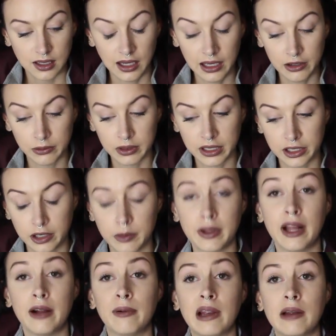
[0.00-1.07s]
I don't really know where
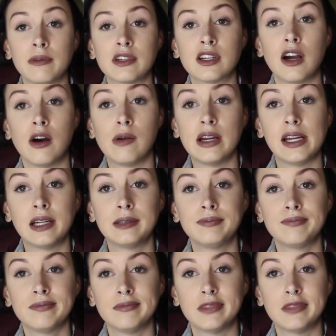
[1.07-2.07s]
that rant was going.